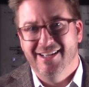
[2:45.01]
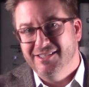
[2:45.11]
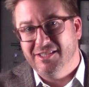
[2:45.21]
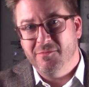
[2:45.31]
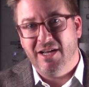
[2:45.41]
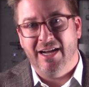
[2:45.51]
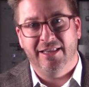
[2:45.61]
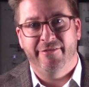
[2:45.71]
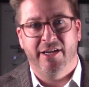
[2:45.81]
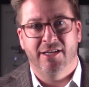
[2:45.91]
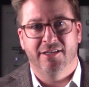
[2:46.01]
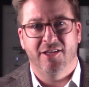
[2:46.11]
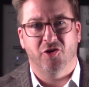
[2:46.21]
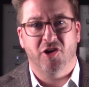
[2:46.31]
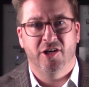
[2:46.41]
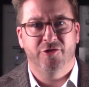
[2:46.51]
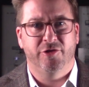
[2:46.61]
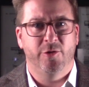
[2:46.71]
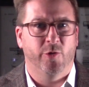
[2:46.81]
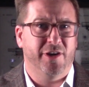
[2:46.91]
Some guy living in another
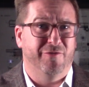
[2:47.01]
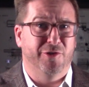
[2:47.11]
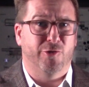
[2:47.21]
country working for